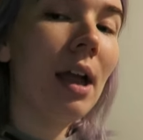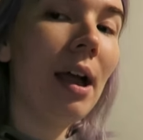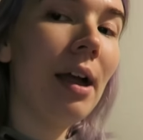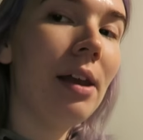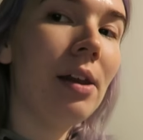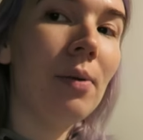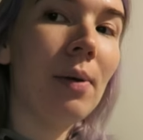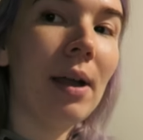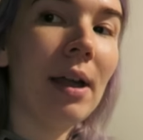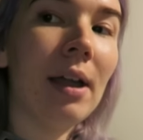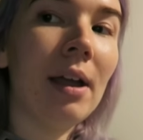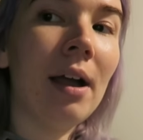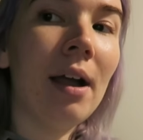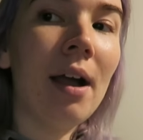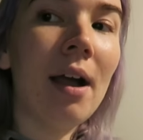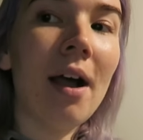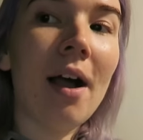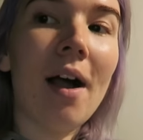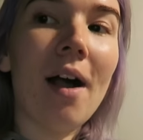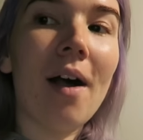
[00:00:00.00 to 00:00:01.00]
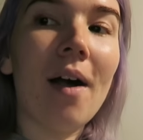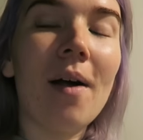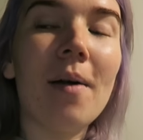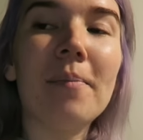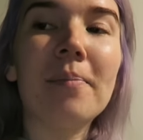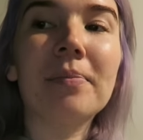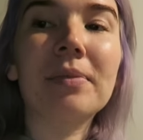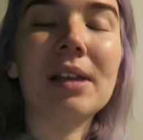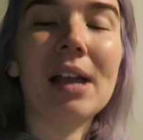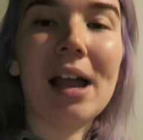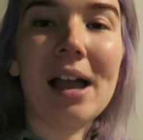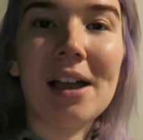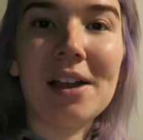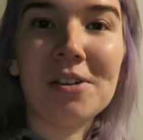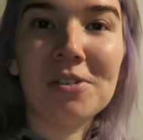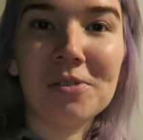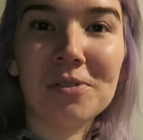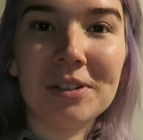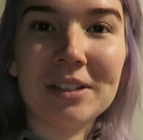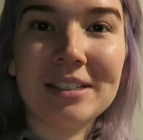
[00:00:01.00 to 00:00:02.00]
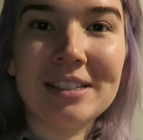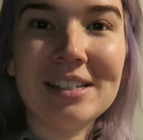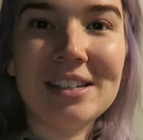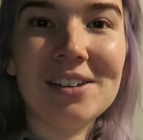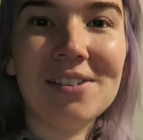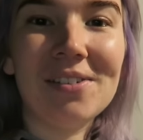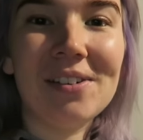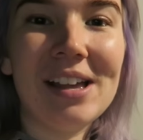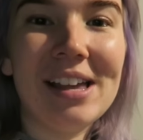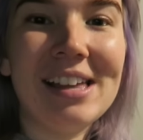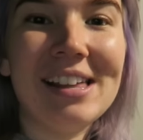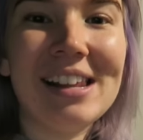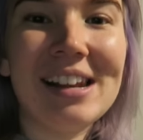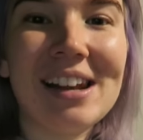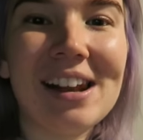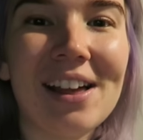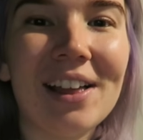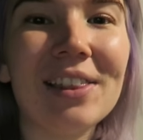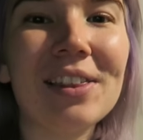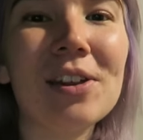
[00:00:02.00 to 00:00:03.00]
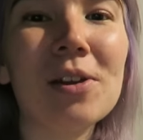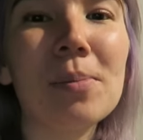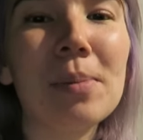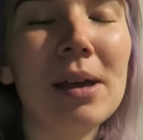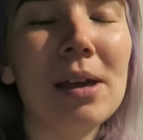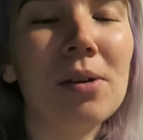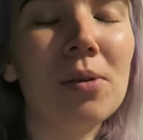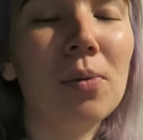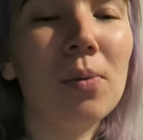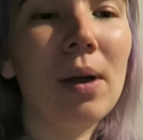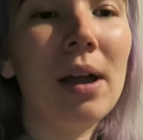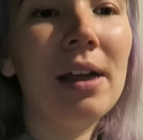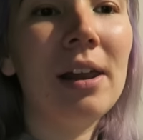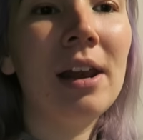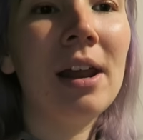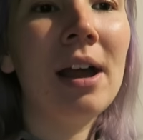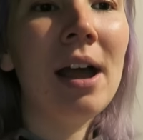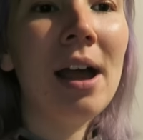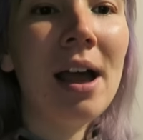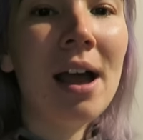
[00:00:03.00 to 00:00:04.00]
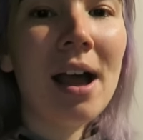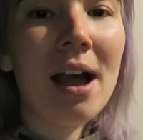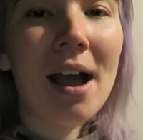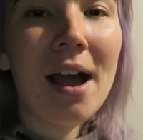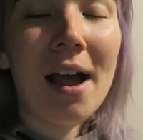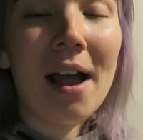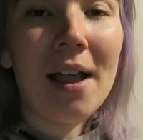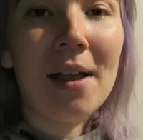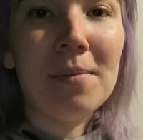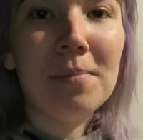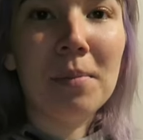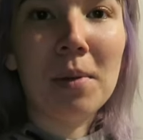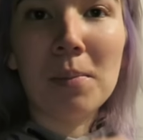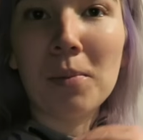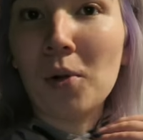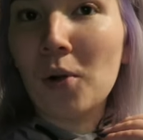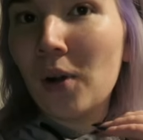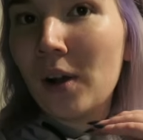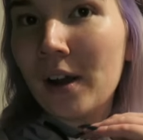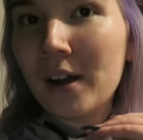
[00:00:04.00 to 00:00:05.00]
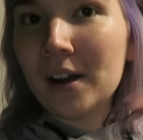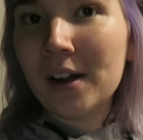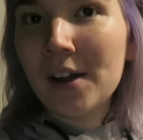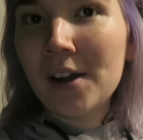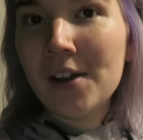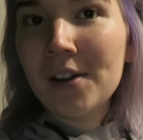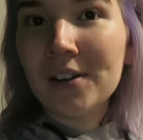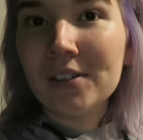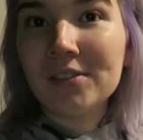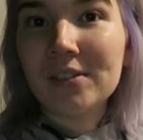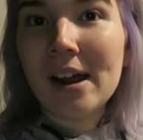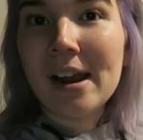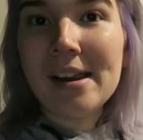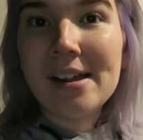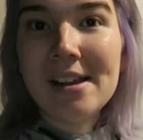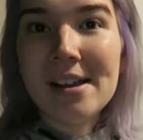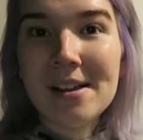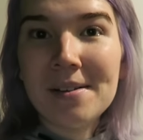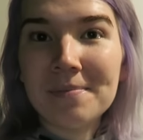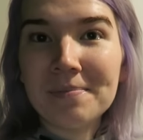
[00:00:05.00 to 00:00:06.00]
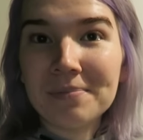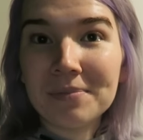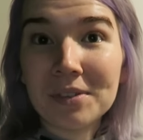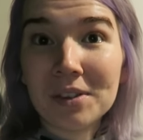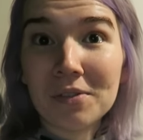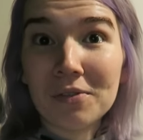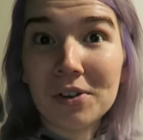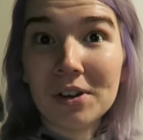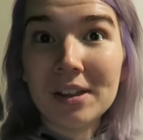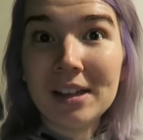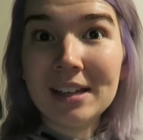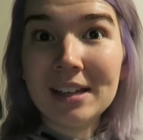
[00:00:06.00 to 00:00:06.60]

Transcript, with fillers: anyway um i will see you in a little bit when i'm more ready for